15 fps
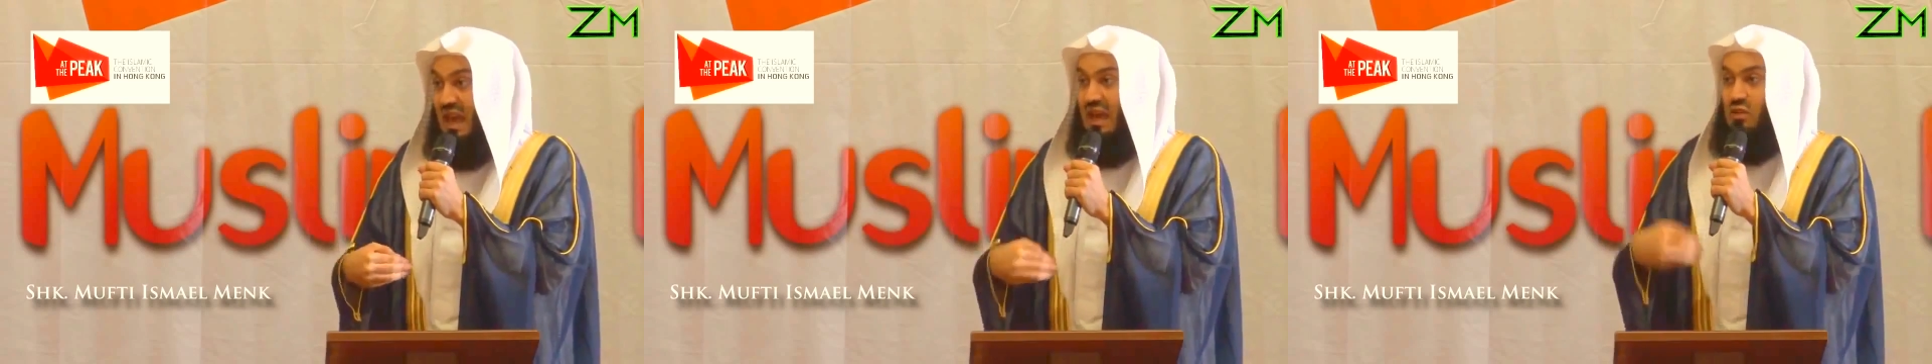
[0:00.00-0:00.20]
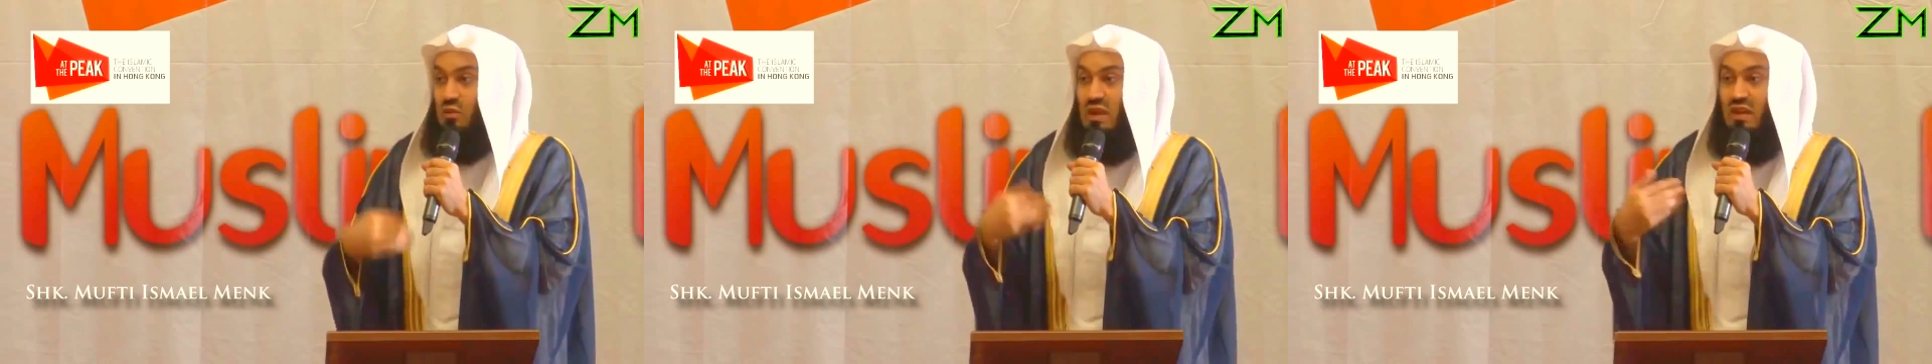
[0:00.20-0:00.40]

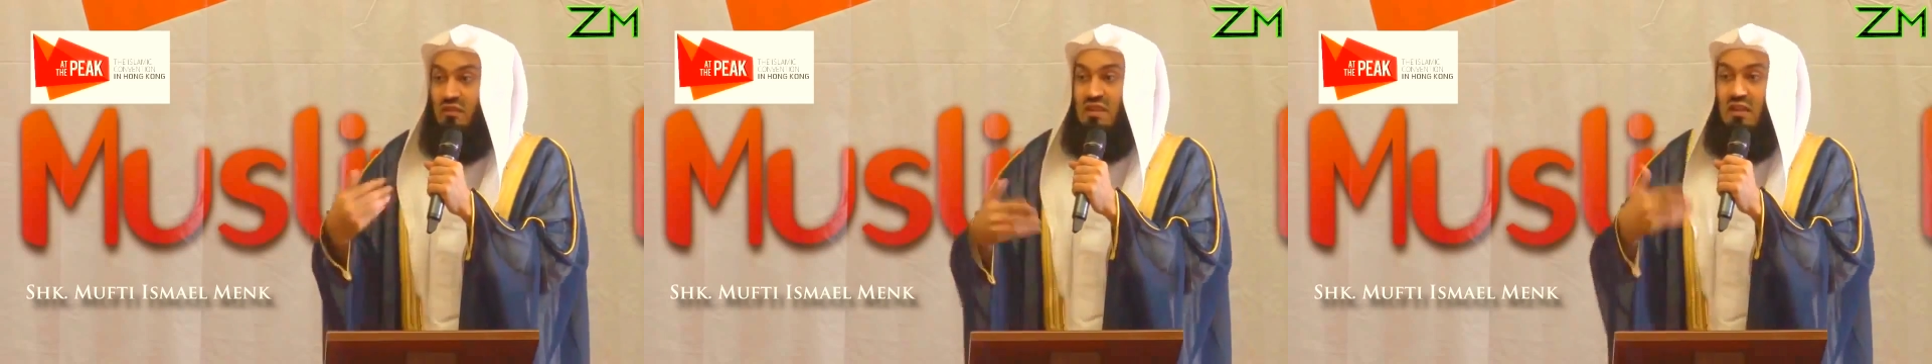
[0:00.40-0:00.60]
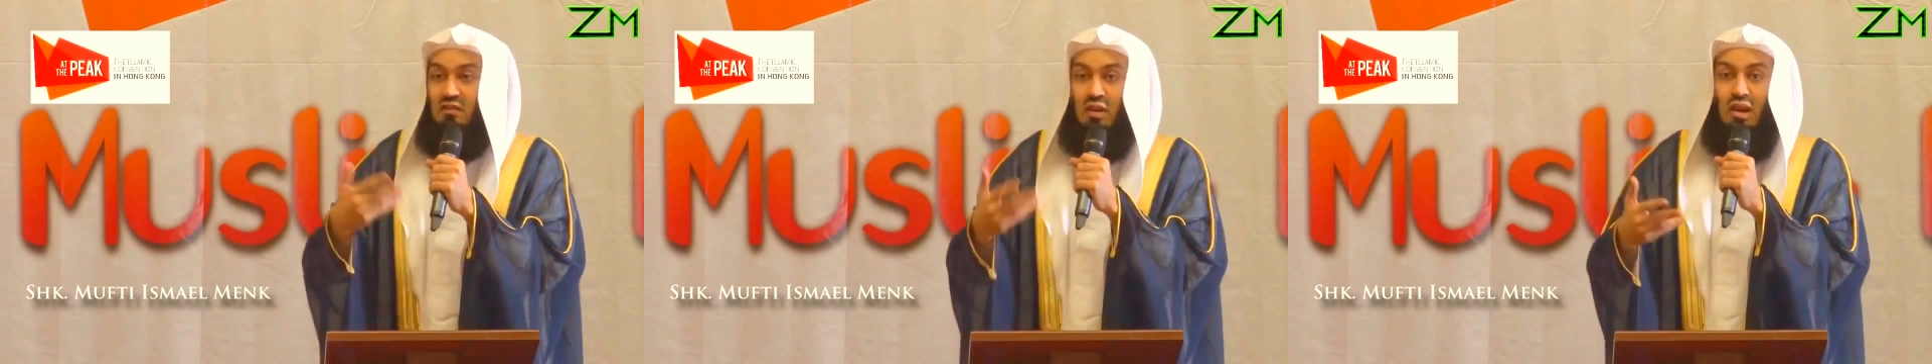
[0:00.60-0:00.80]
And we have
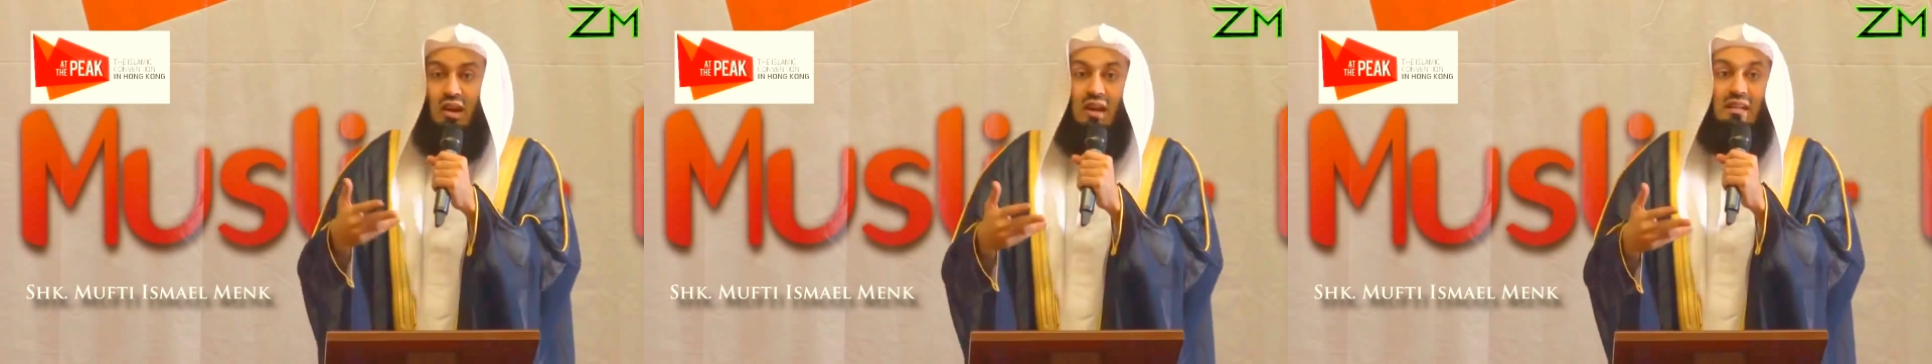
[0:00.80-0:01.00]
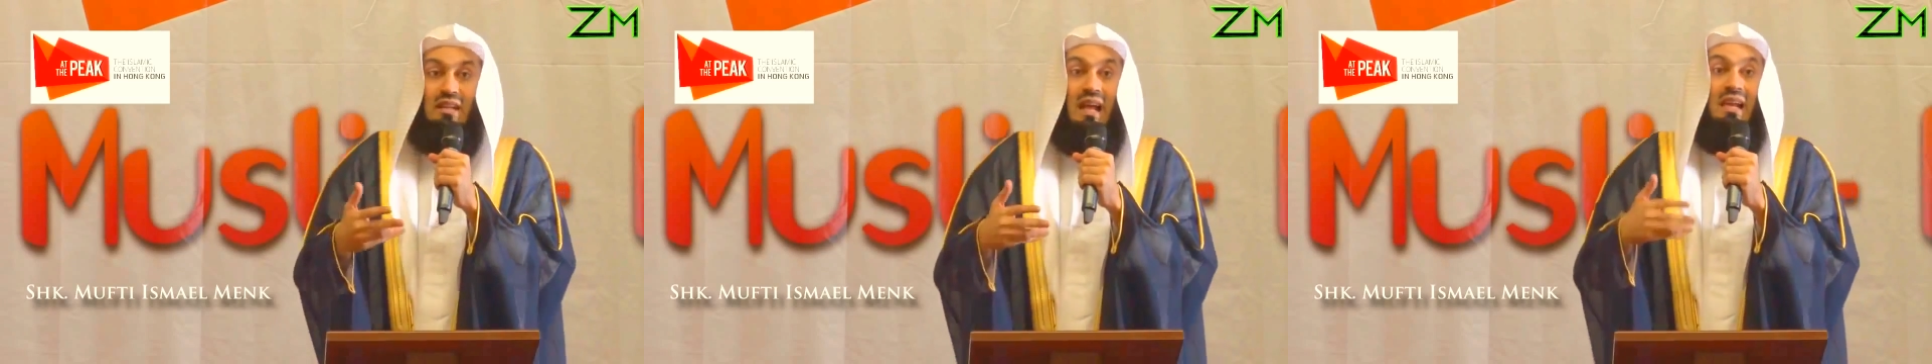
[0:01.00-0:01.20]
never
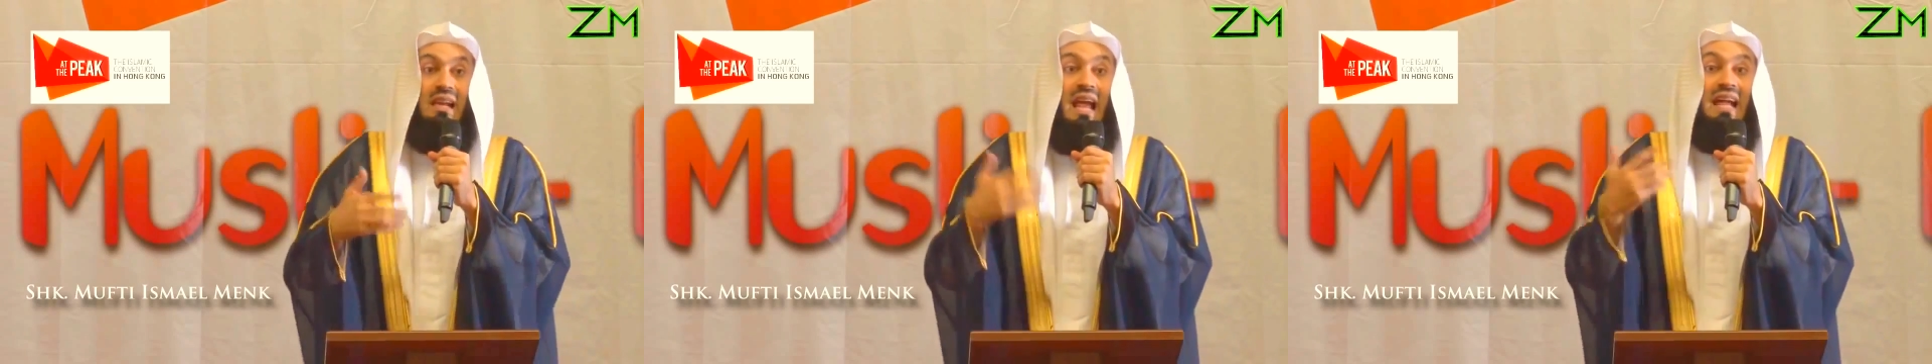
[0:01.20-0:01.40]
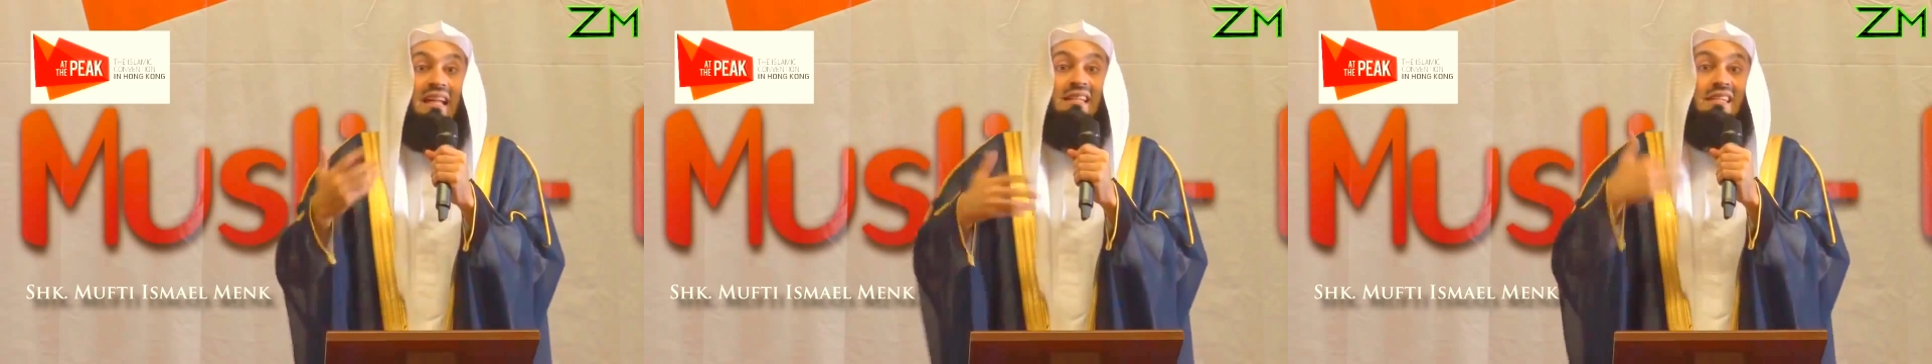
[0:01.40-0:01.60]
heard a
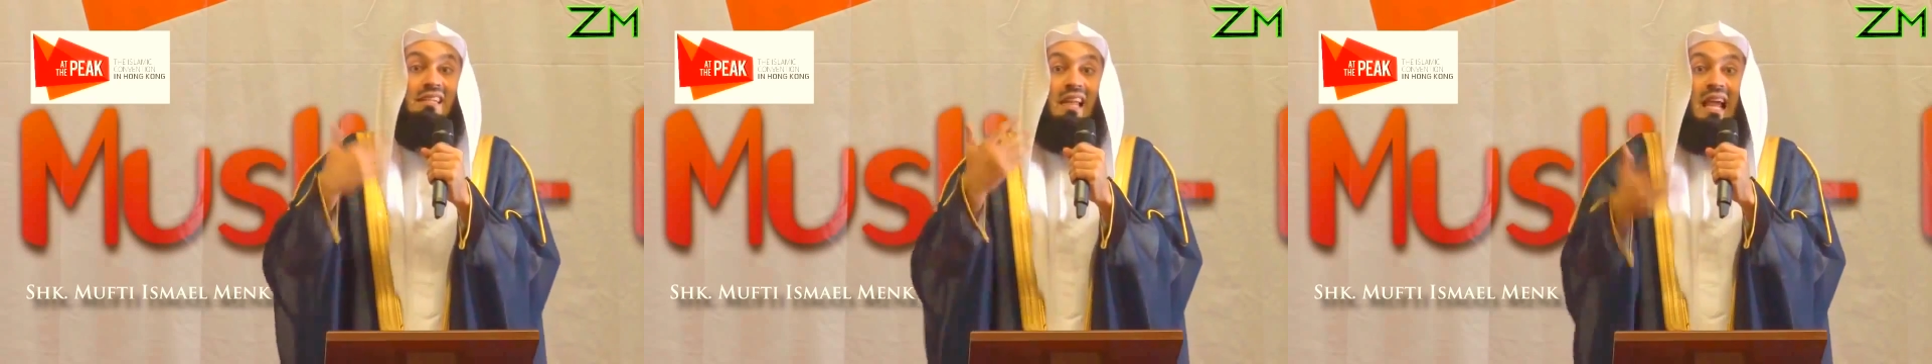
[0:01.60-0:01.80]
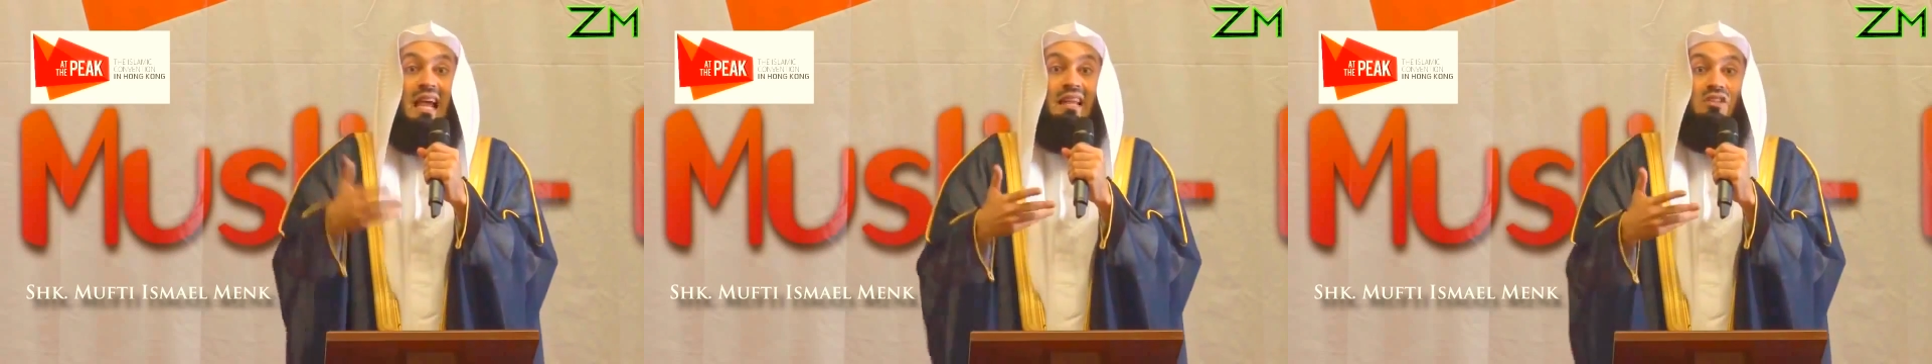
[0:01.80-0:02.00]

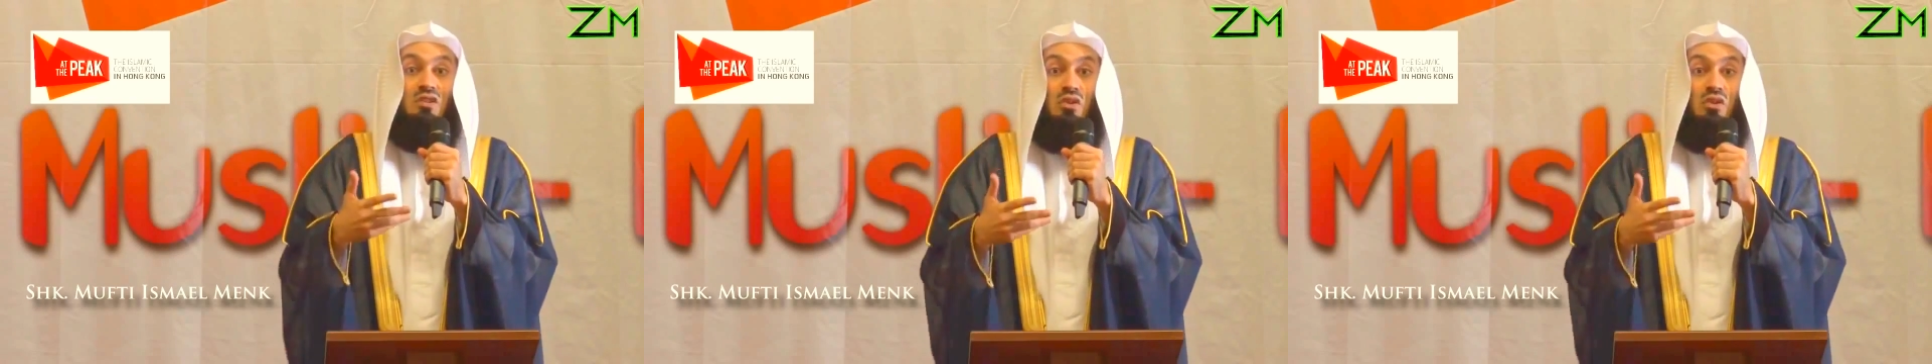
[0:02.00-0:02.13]
landslide